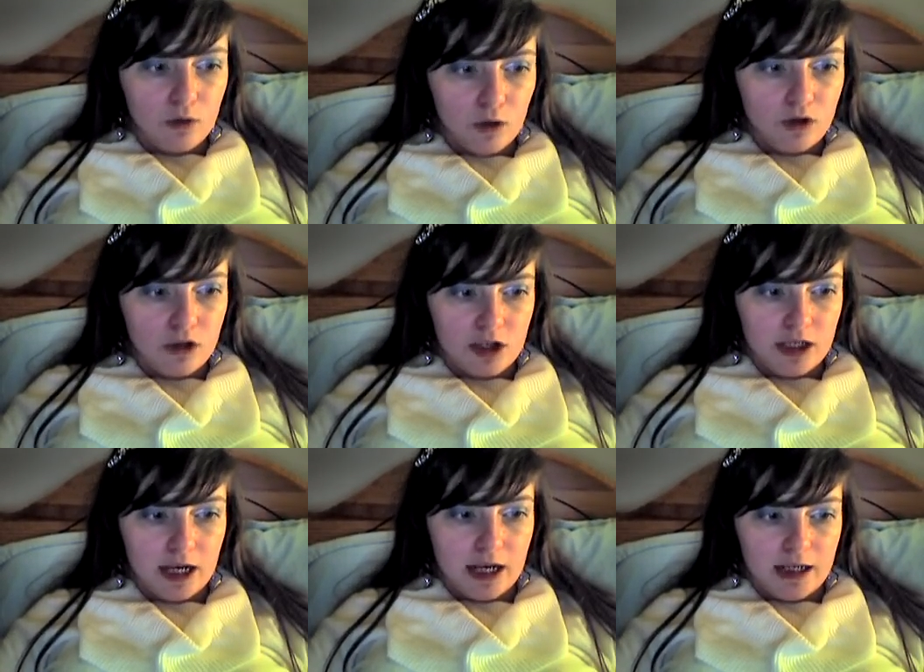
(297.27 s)
not
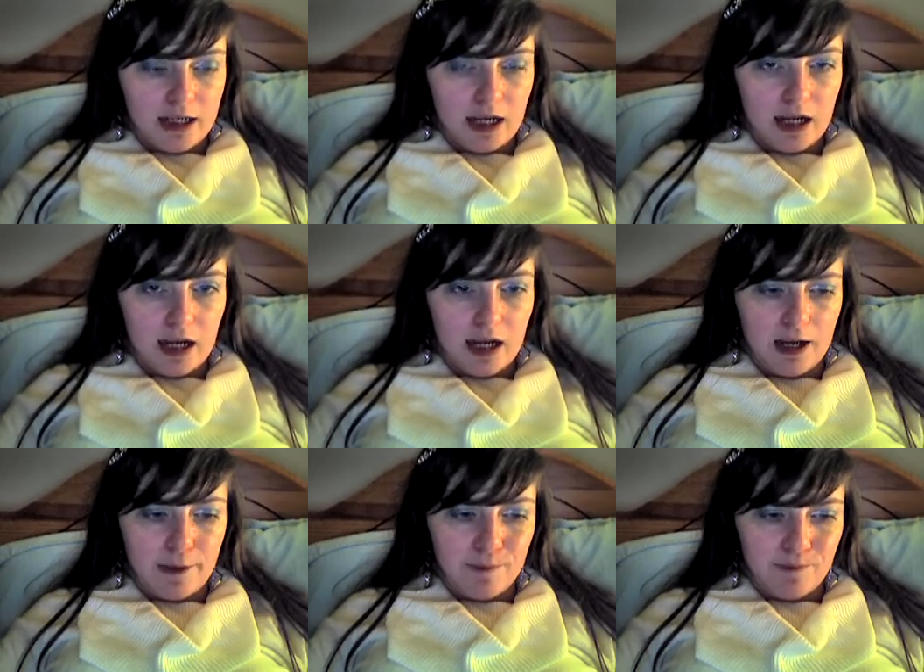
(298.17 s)
just as a
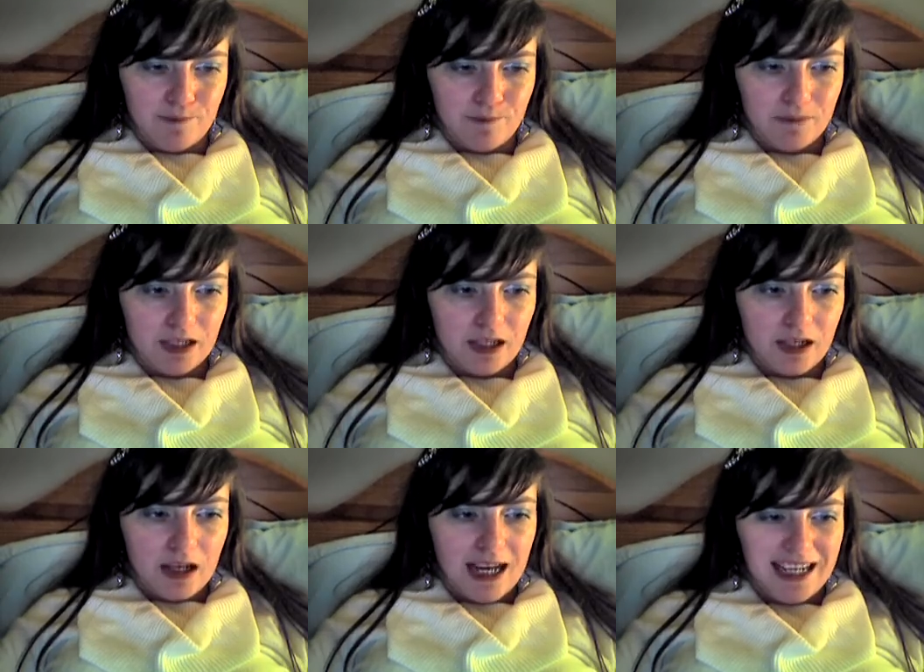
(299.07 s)
um,
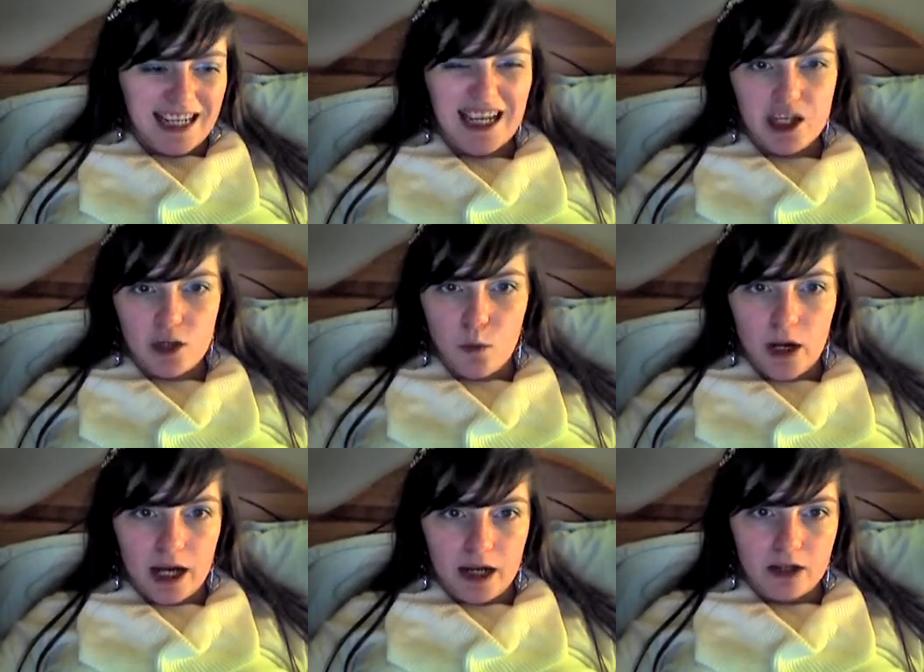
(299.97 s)
an easy
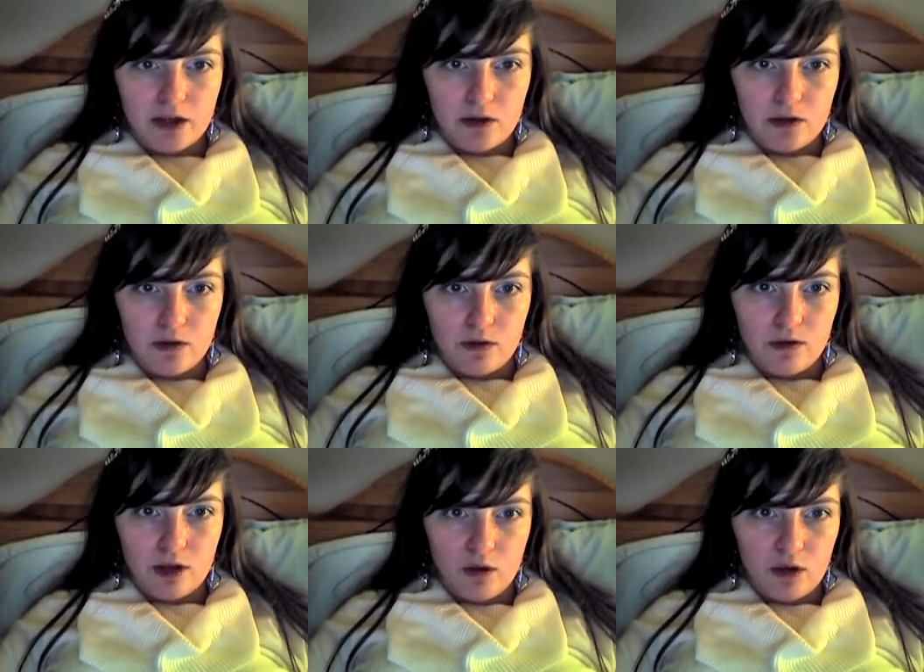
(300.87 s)
way to
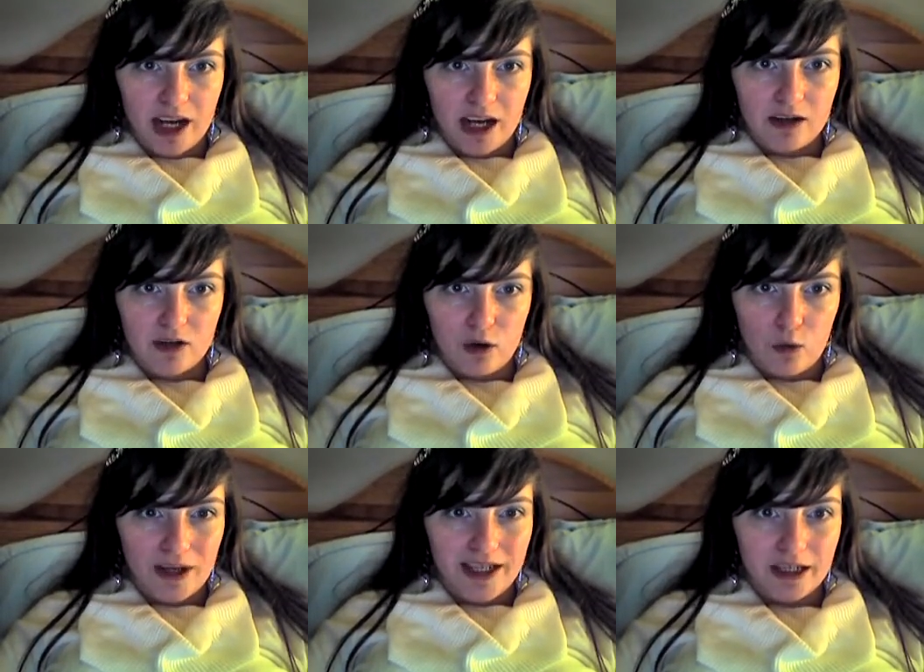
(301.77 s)
you know get to
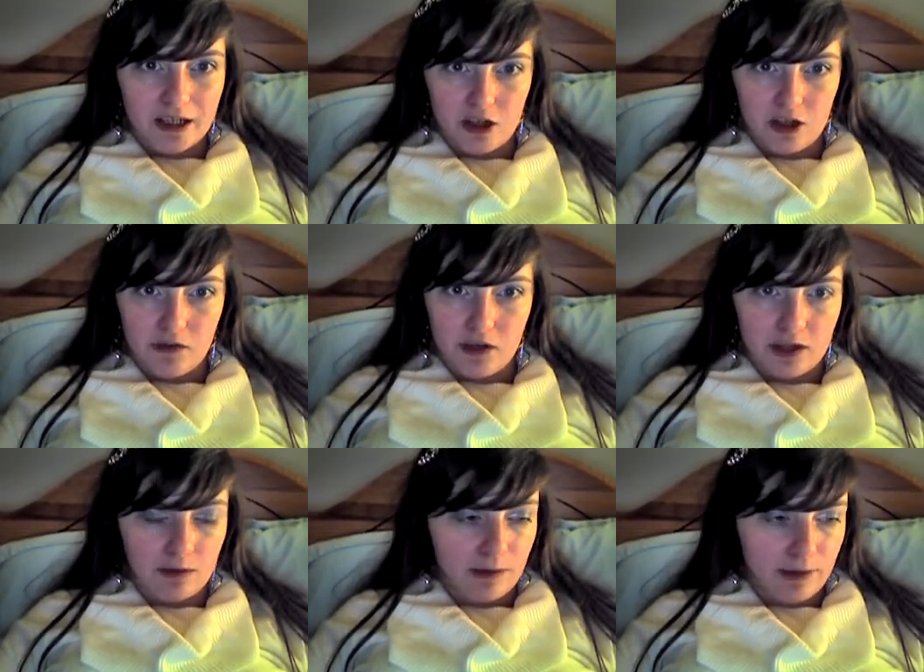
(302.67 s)
a win condition if you
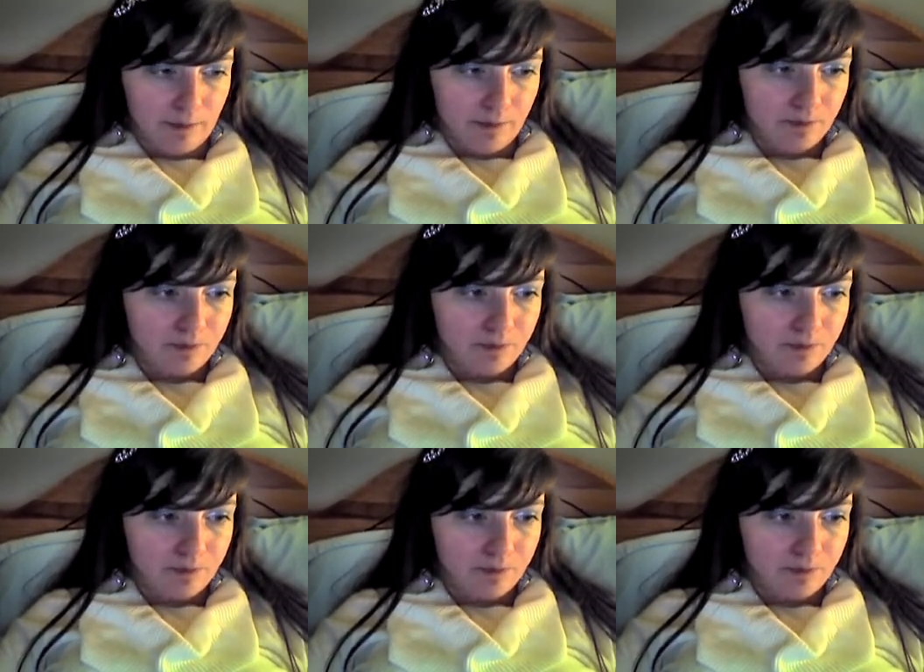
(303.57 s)
see what I mean